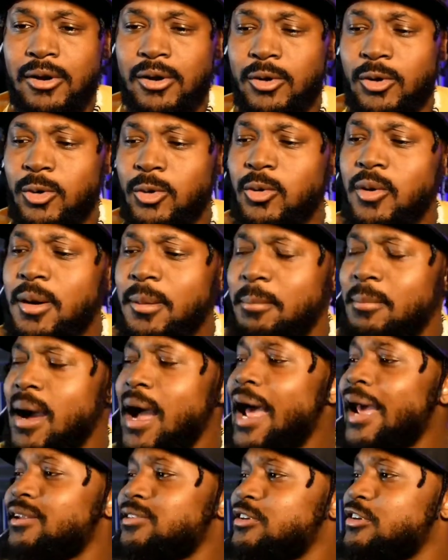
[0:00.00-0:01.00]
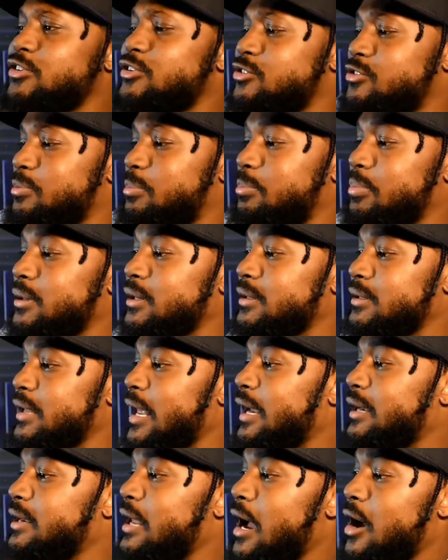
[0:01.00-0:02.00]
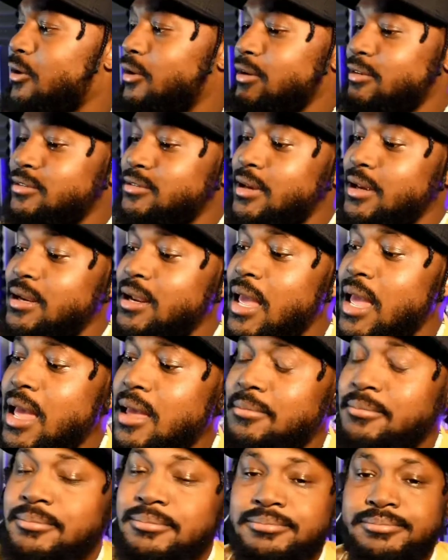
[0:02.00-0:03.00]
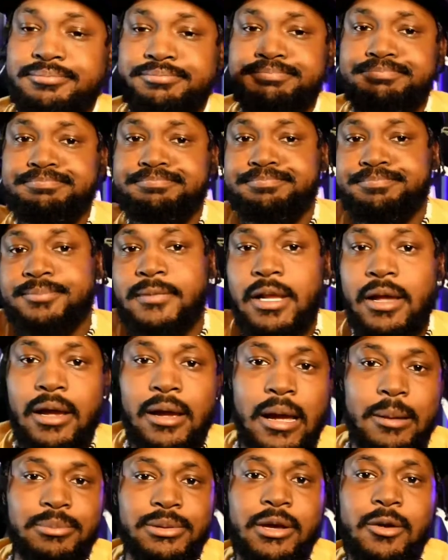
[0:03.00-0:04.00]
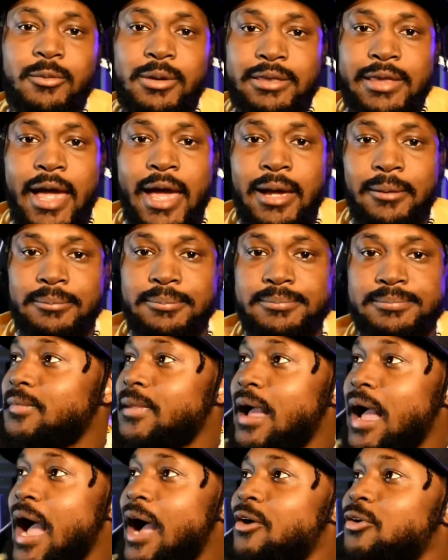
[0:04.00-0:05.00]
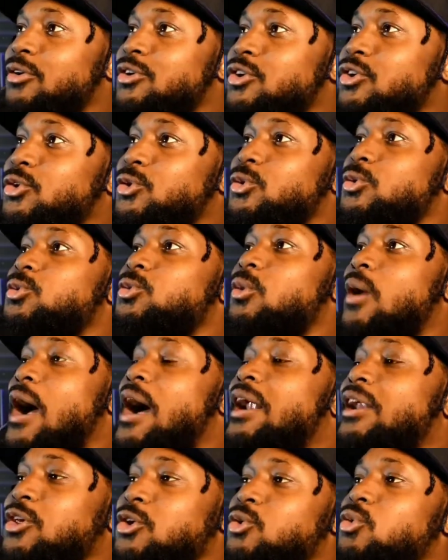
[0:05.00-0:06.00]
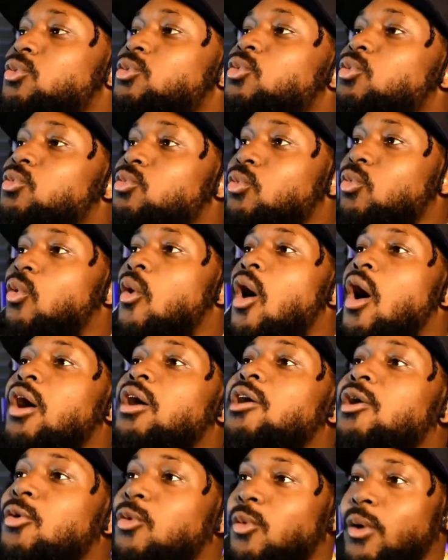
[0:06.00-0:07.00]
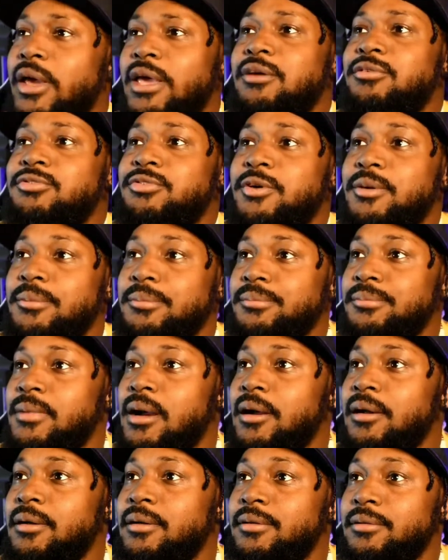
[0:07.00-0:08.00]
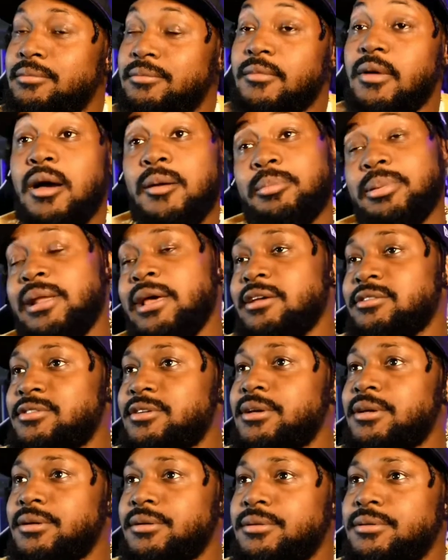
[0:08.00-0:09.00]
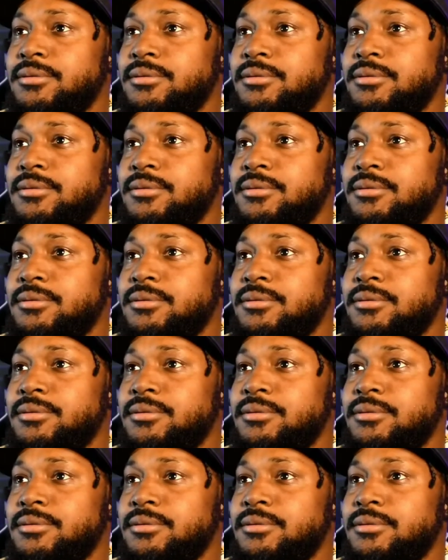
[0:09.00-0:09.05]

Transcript: Who am I to just put that down and say, yeah, I'm done with that? How do you walk away from a blessing?